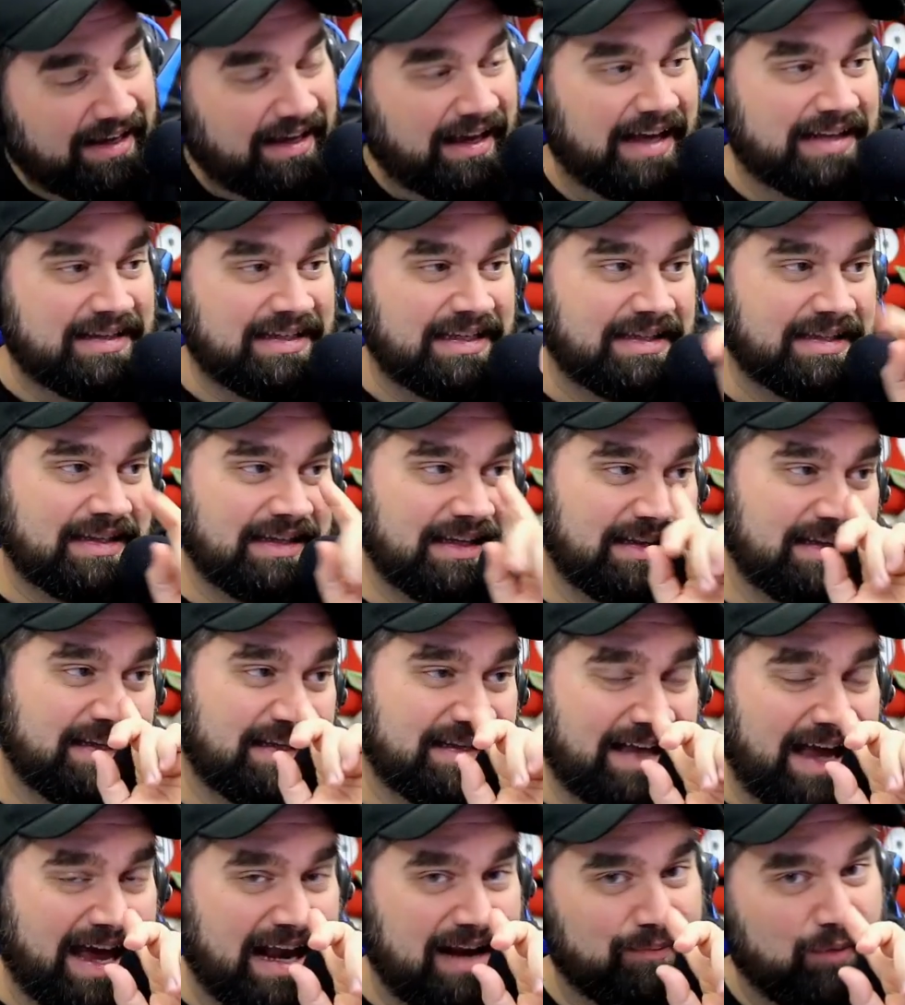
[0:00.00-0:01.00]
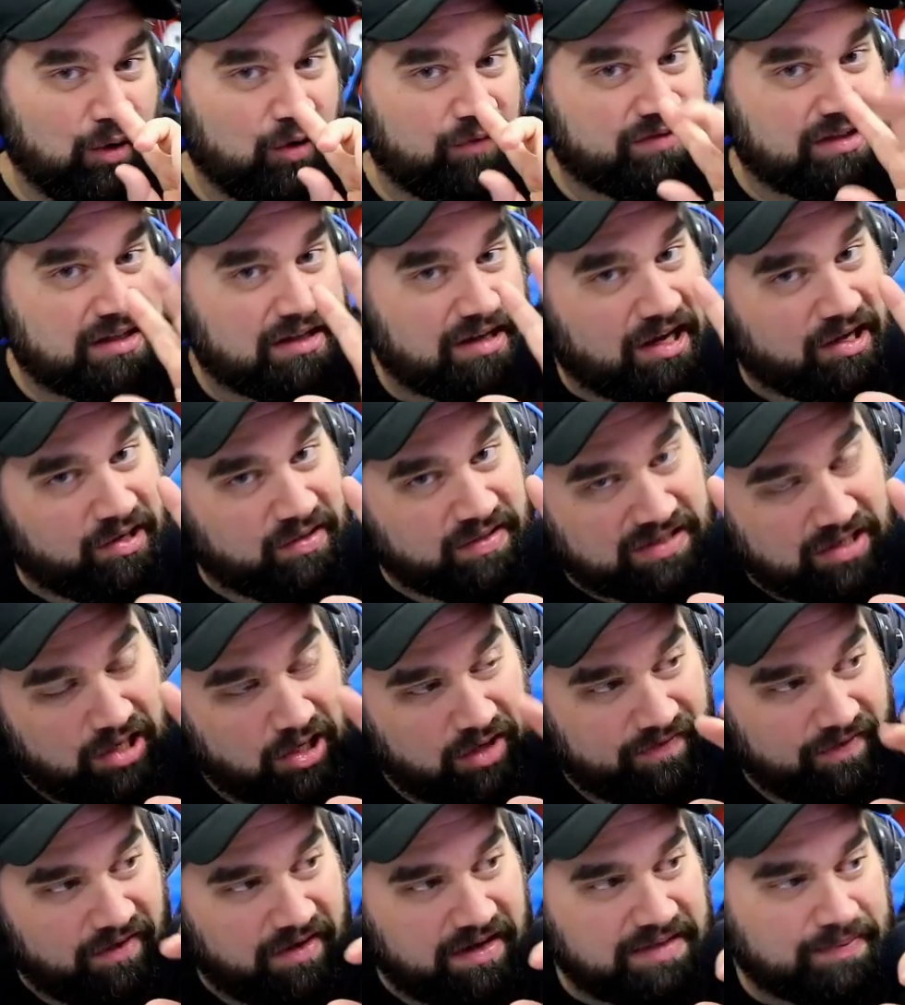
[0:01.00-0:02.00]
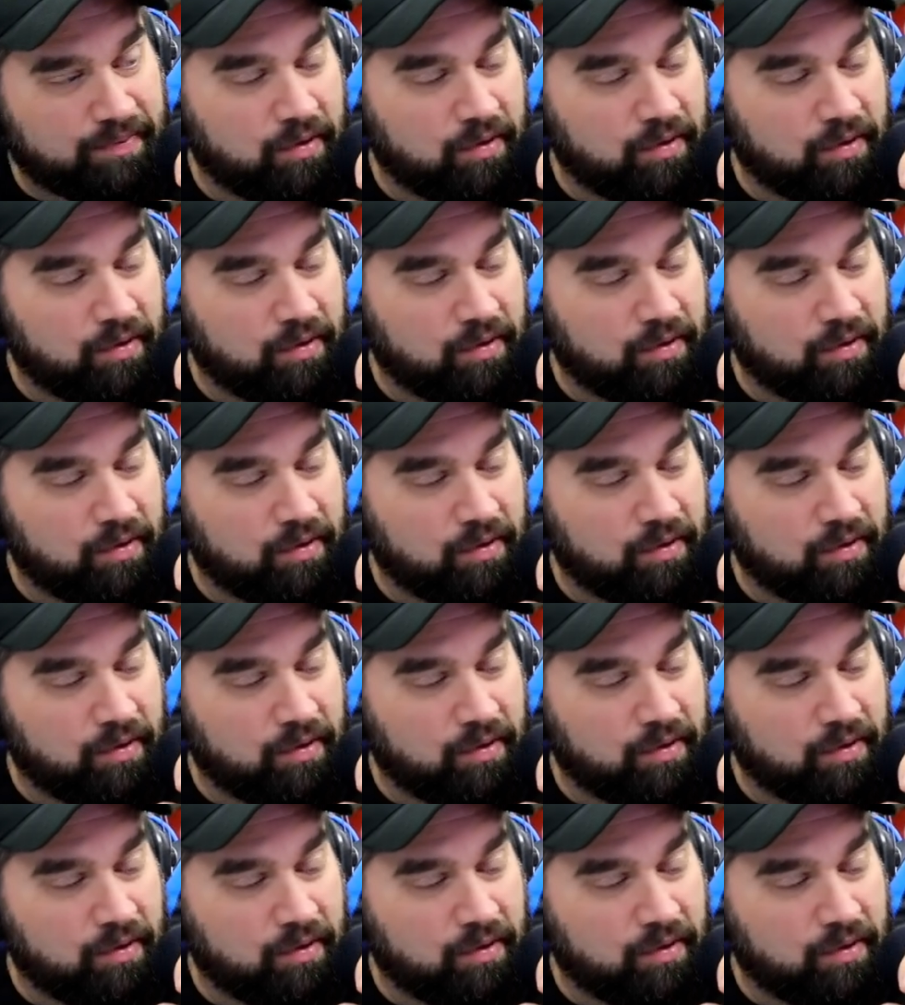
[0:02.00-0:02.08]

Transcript: Because he's, he's got to move the nose over.